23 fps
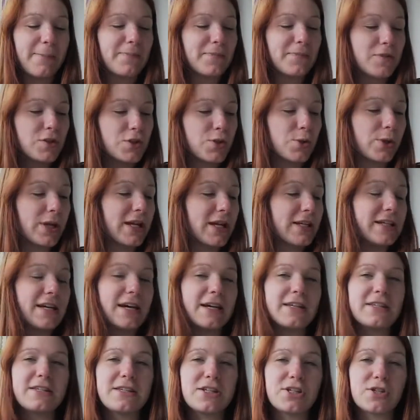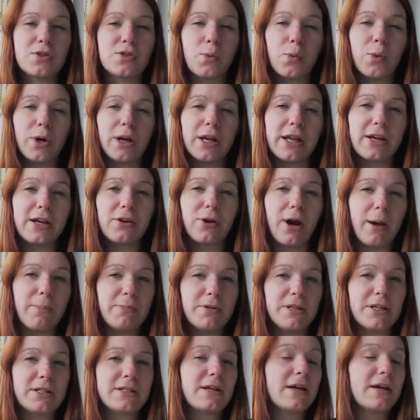Juliet Diaz just really
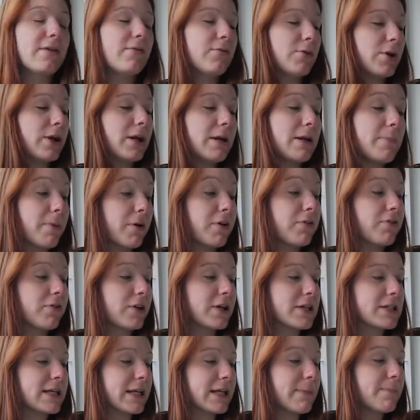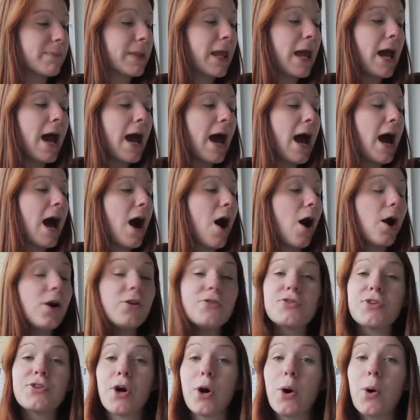grabbed it really perfectly.
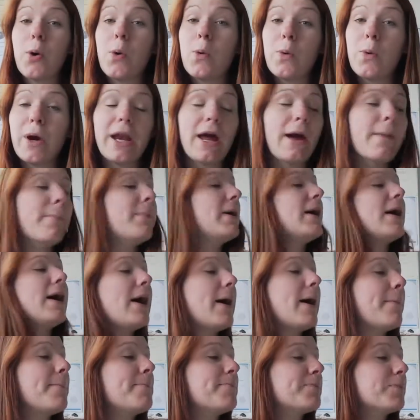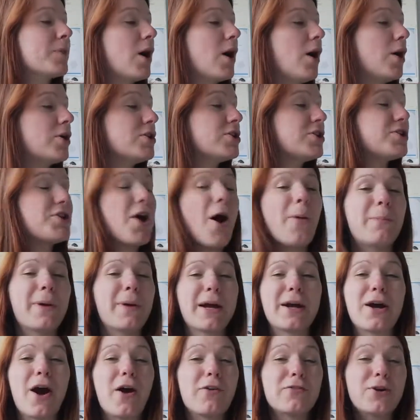Also, when I'm on the
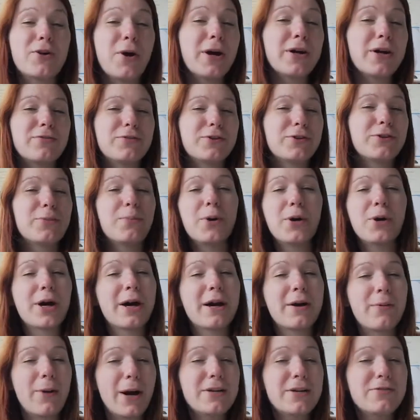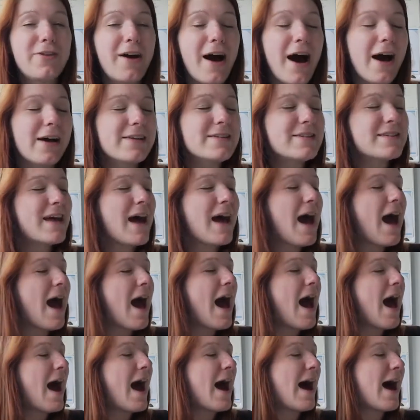topic of going the book quite fast,
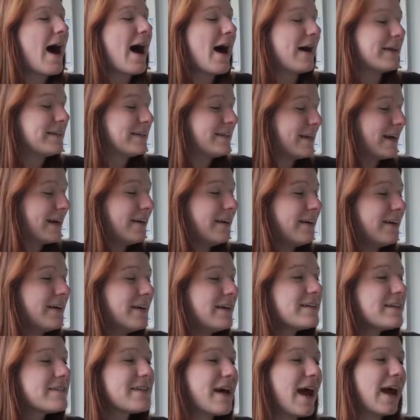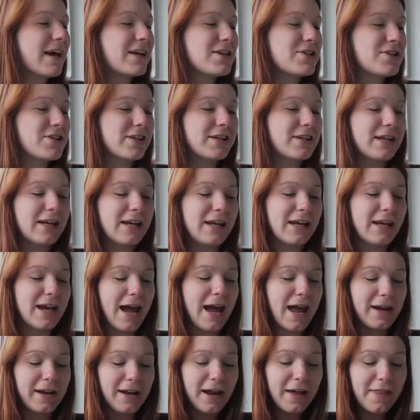there is actually
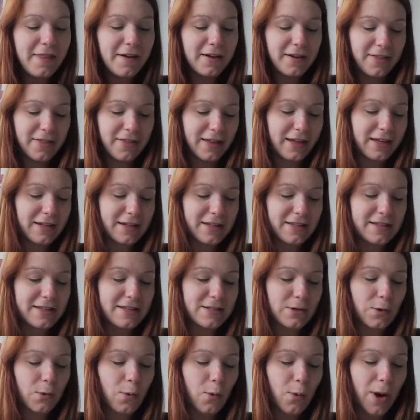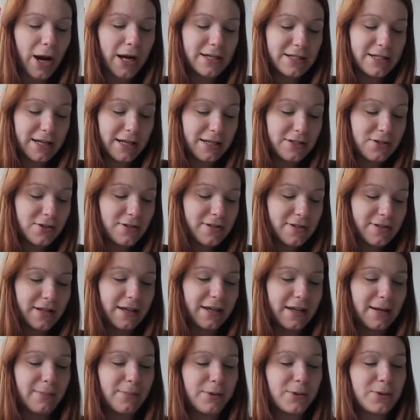another thing that is quite
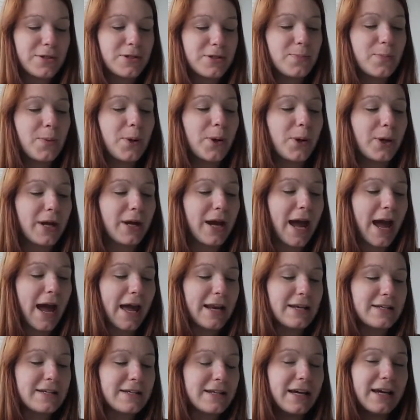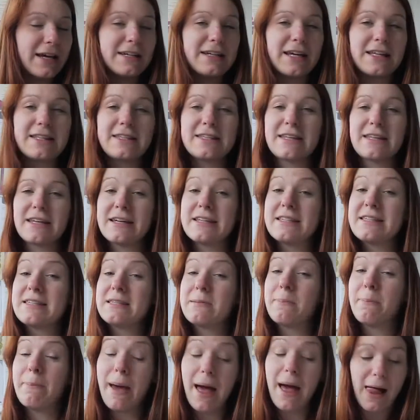interesting about this book, and that's a
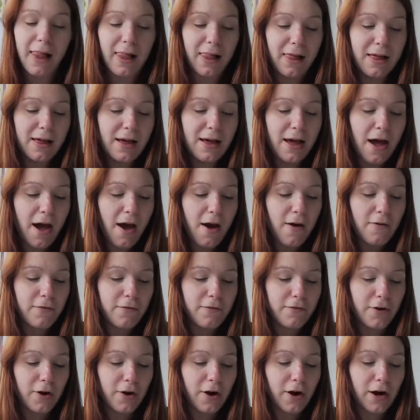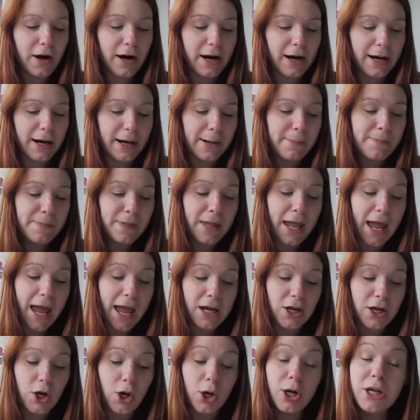spell for
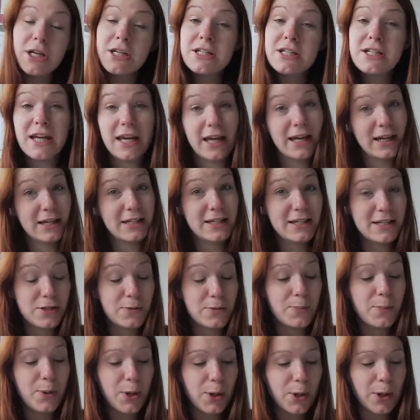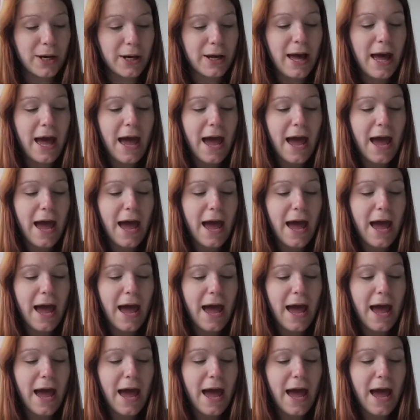anointing this book.